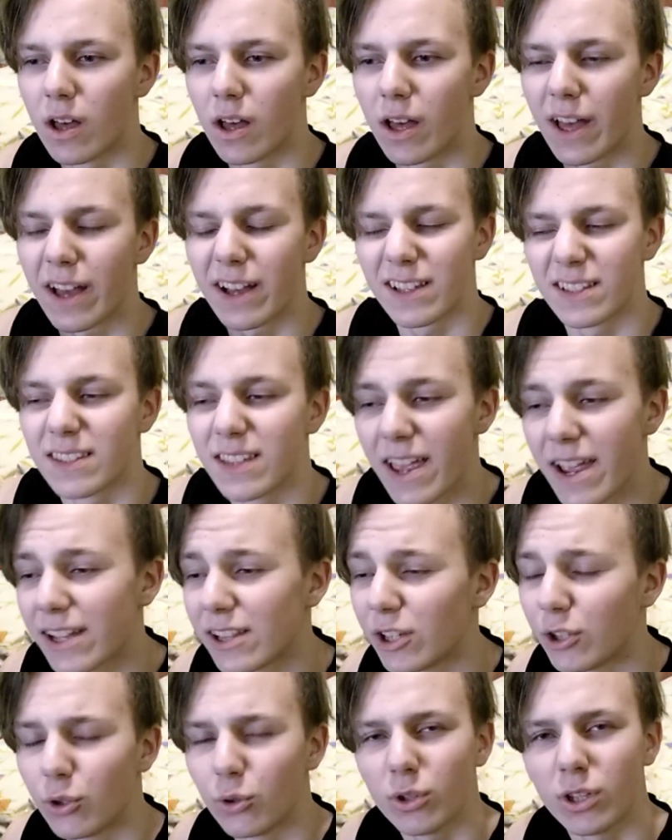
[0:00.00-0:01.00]
exactly
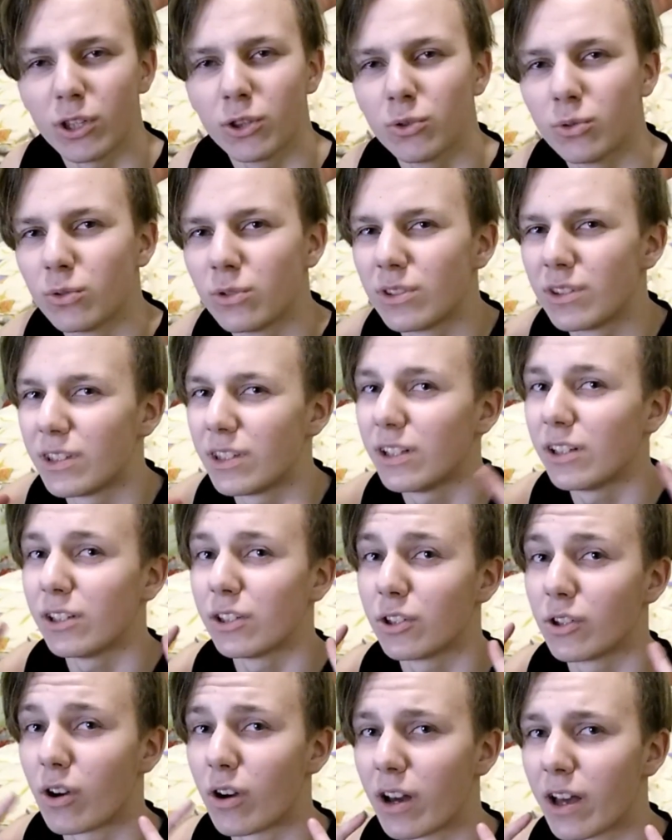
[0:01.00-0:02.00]
you need to tilt
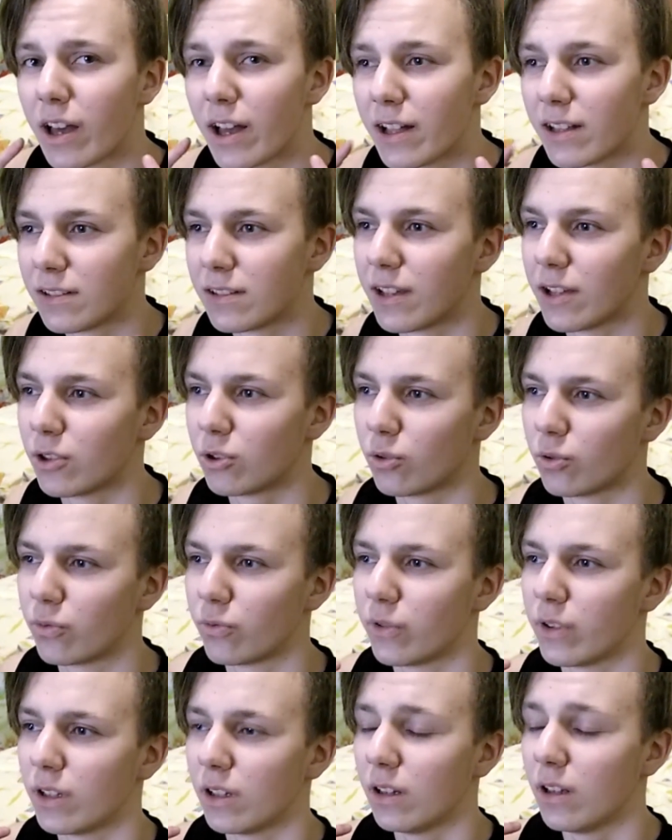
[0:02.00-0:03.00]
your head there to
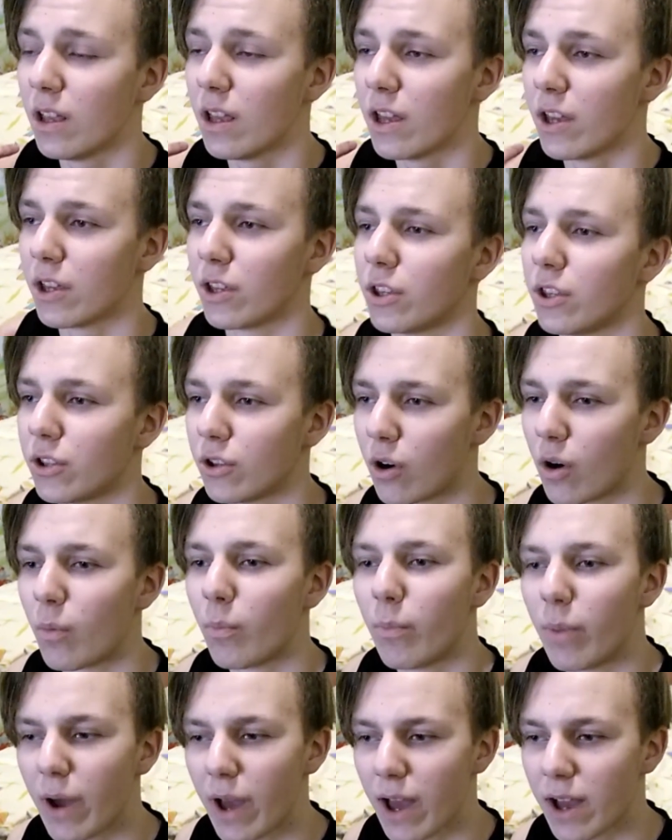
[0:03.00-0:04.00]
feel your
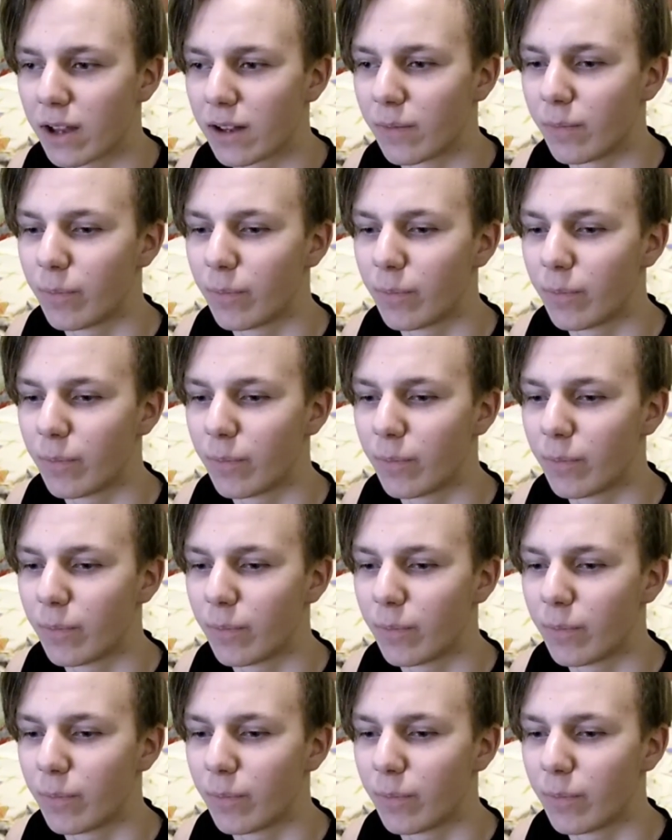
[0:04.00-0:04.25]
back,